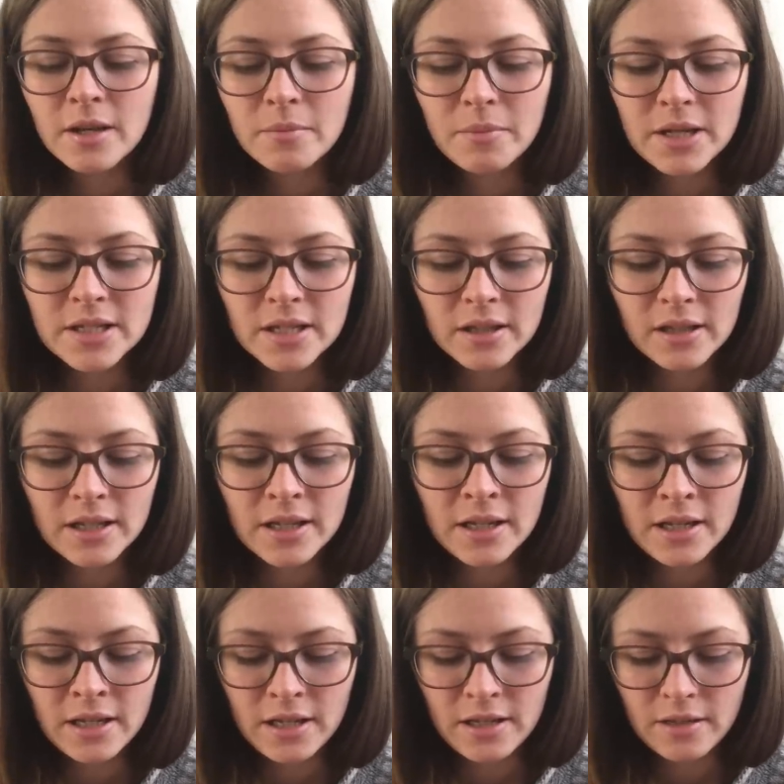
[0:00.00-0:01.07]

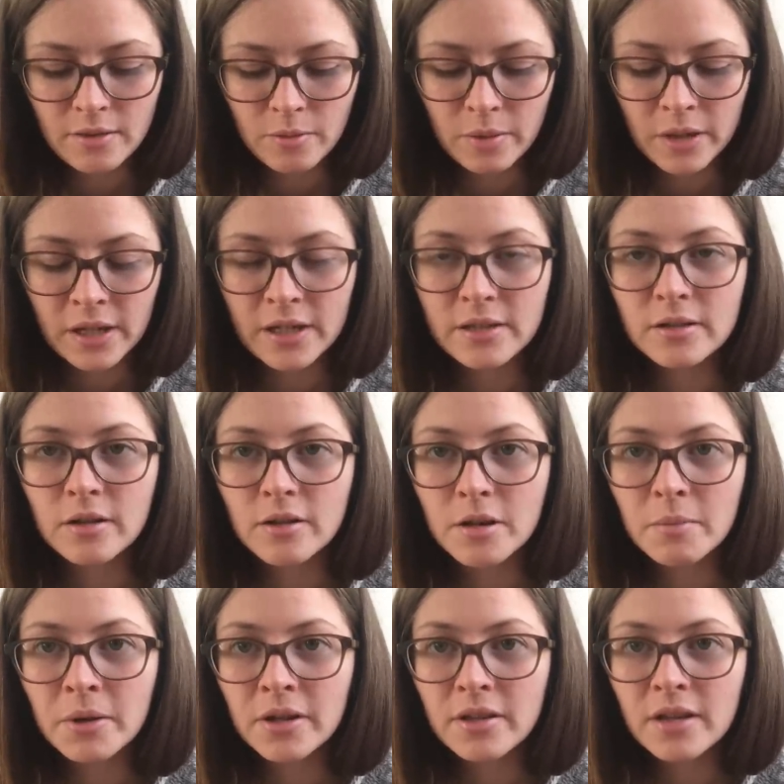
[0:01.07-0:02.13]
Basically, when I talk
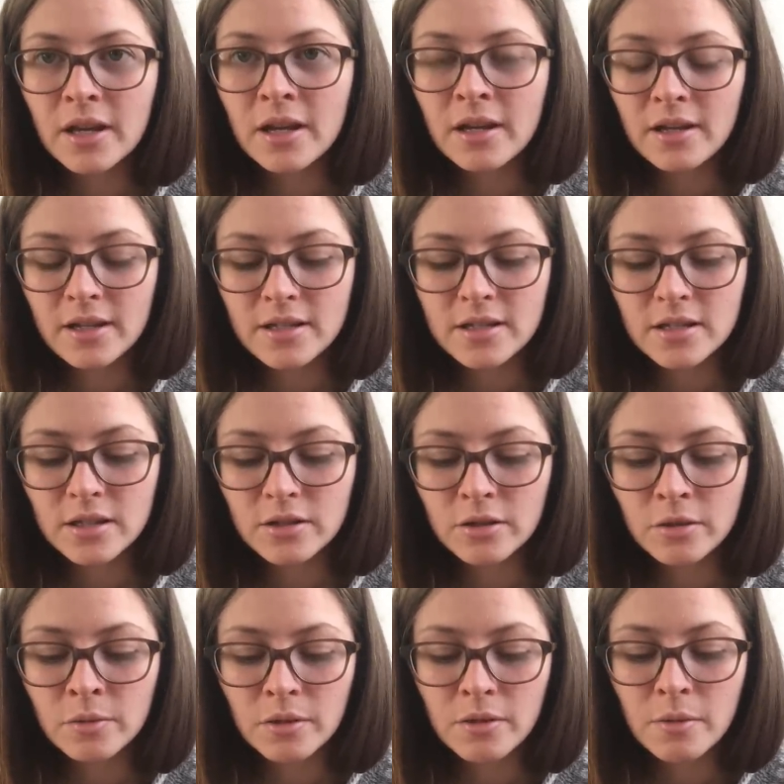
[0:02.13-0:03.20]
about that, it's to
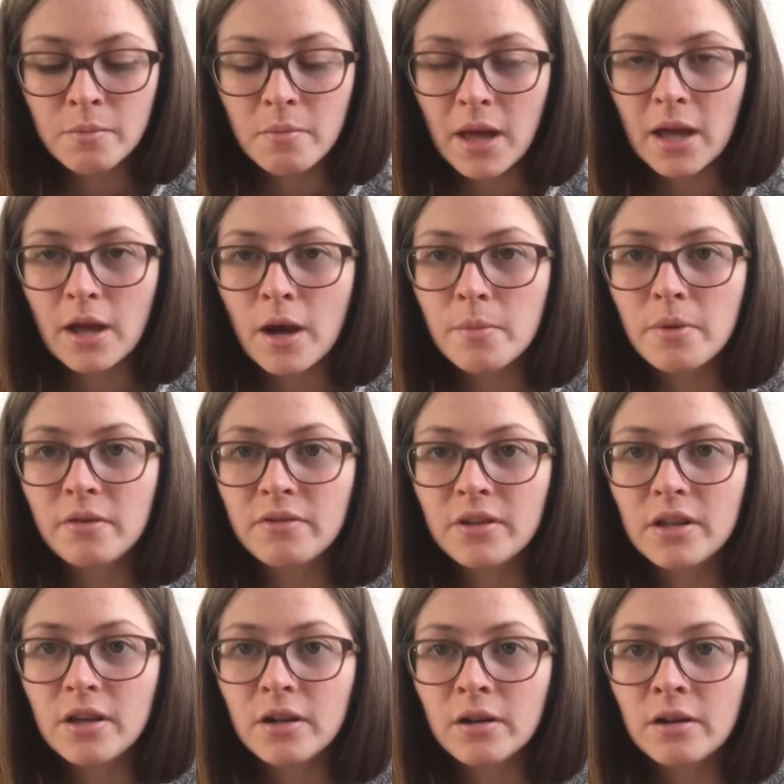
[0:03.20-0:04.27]
do with the makeup of the
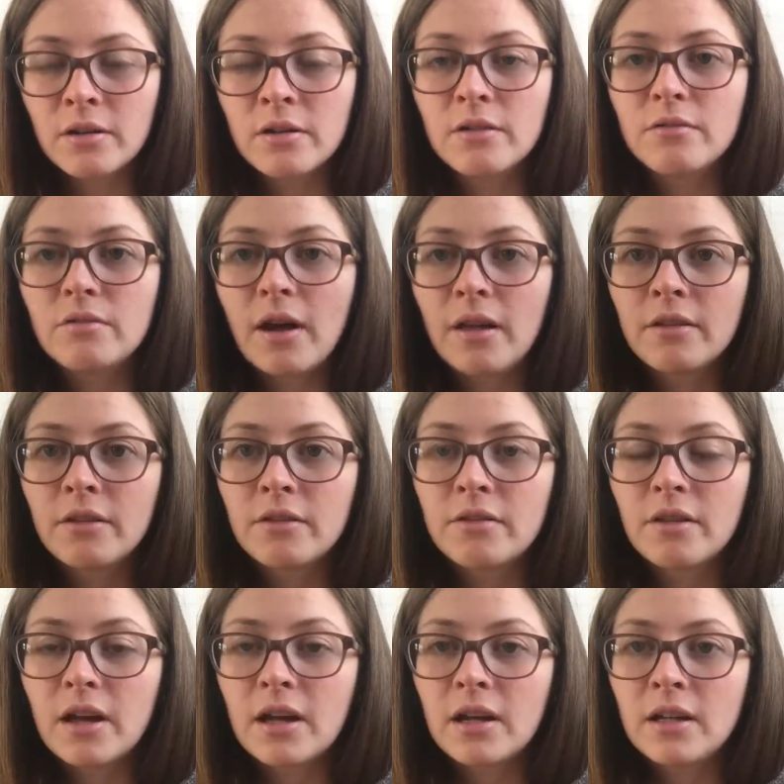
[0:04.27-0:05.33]
yarn rather
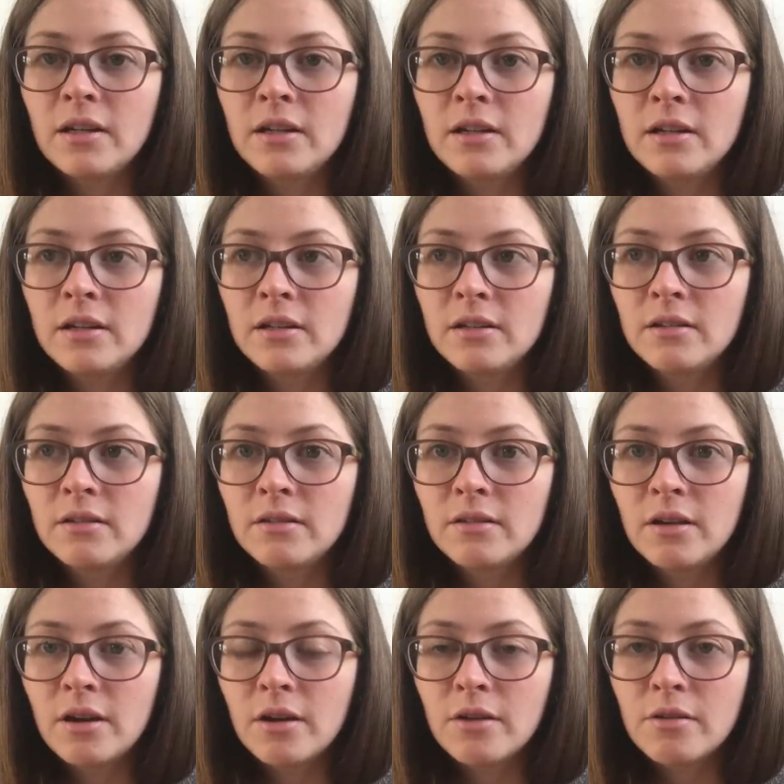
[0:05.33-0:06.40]
than
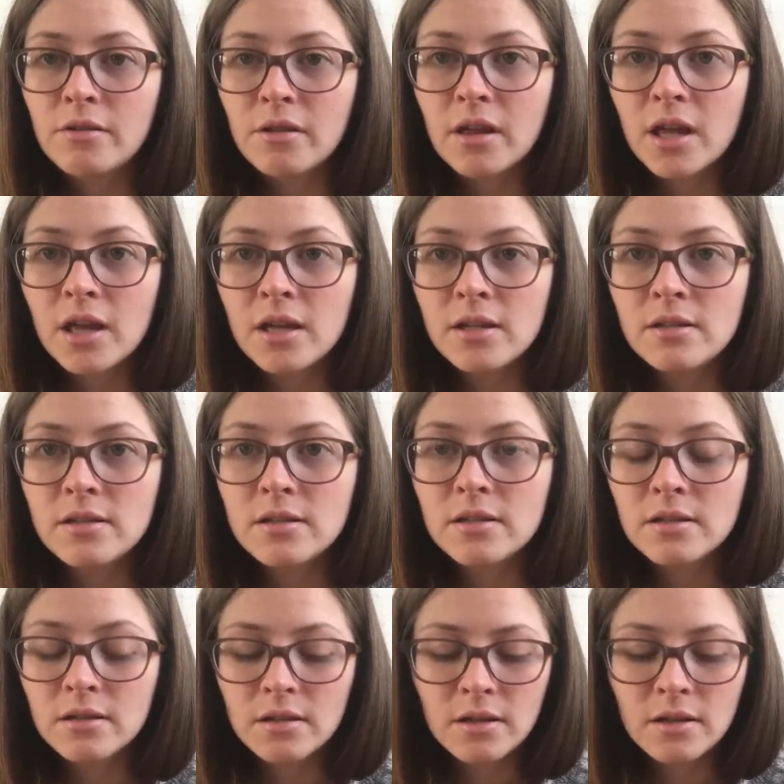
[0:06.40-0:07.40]
how thick it is.